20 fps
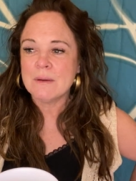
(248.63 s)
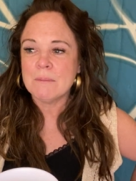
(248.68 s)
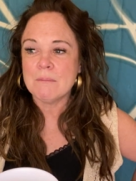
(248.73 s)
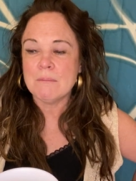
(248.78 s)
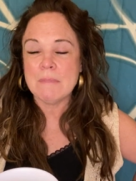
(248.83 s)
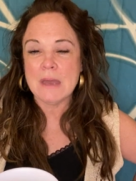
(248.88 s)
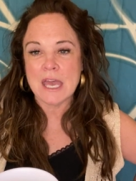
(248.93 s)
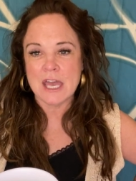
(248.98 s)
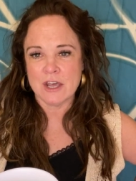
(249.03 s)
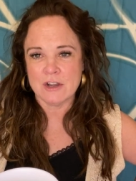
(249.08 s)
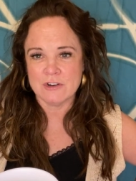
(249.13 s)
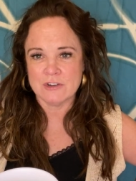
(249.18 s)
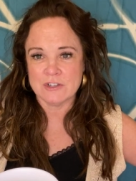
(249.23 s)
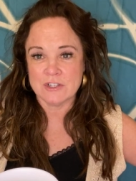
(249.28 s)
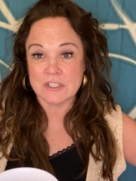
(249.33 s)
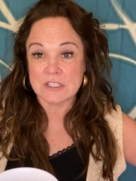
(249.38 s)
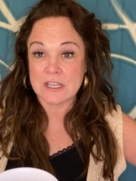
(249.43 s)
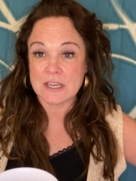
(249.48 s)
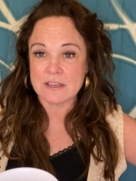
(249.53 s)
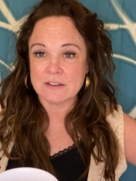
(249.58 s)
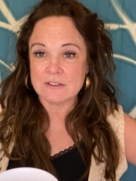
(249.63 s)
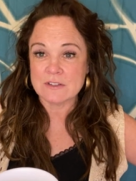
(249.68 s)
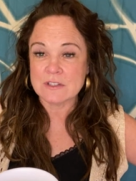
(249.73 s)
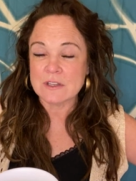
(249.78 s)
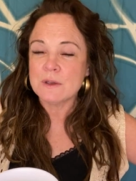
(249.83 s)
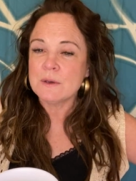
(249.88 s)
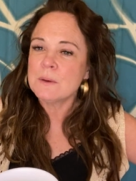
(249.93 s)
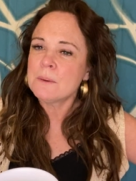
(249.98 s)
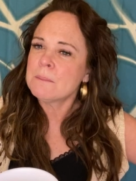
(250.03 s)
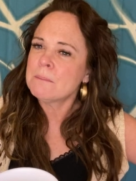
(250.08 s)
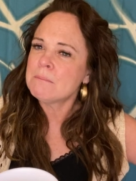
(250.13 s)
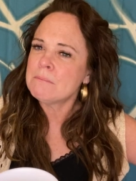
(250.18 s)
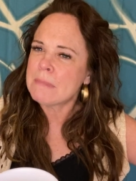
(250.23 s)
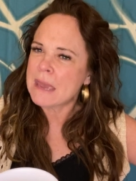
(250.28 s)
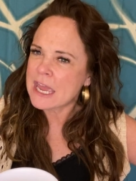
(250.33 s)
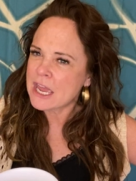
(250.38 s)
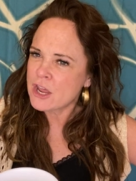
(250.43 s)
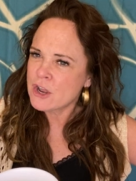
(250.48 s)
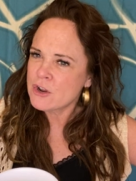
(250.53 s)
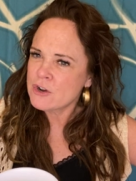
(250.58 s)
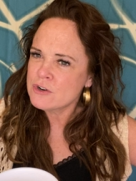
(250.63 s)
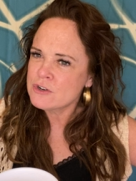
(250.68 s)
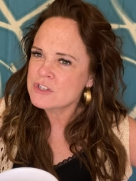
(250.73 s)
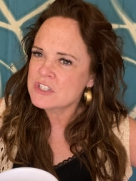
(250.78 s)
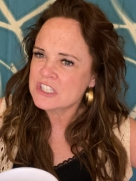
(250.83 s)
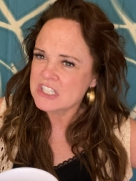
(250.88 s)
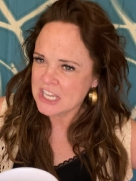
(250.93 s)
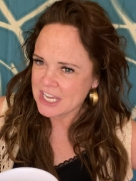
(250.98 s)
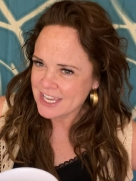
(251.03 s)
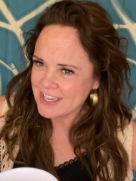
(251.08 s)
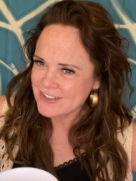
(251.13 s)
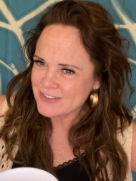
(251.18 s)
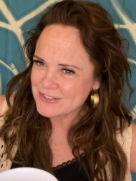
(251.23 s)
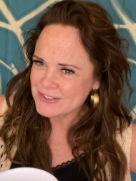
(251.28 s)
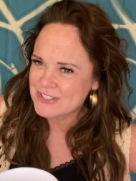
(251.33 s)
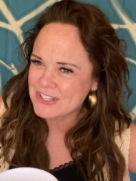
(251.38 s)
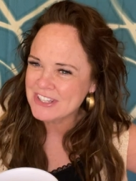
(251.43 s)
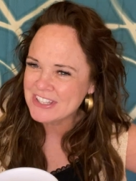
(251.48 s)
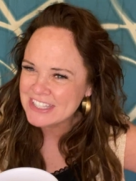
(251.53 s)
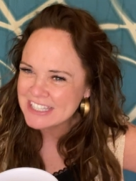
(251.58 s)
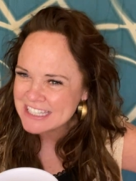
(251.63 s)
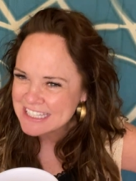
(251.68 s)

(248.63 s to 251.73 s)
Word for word: Mare's tails, mare's tails,